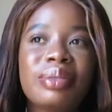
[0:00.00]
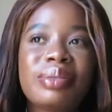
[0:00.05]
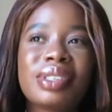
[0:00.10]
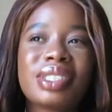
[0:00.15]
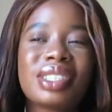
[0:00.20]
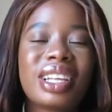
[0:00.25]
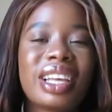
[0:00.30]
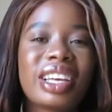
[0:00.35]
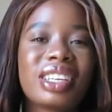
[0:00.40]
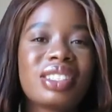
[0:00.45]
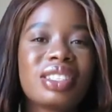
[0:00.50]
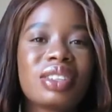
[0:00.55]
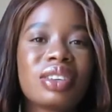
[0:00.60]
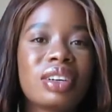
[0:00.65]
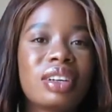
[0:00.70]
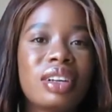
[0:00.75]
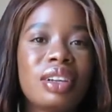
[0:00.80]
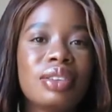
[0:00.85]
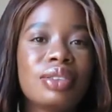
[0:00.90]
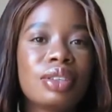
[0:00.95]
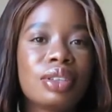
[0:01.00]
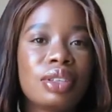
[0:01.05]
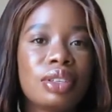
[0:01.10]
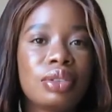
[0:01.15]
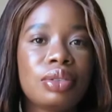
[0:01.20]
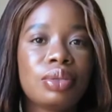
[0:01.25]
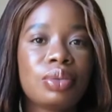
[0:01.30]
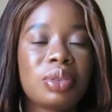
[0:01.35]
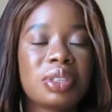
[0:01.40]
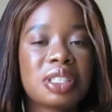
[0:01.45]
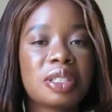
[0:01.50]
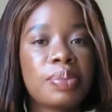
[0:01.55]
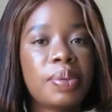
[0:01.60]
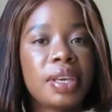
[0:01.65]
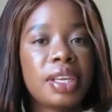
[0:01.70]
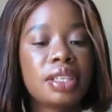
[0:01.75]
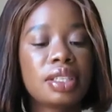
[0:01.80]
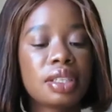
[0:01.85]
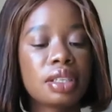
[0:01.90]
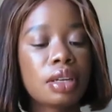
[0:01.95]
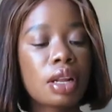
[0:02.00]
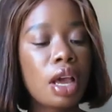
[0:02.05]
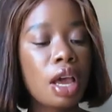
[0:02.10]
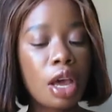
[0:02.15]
I was like, it's not gonna look cute once painted.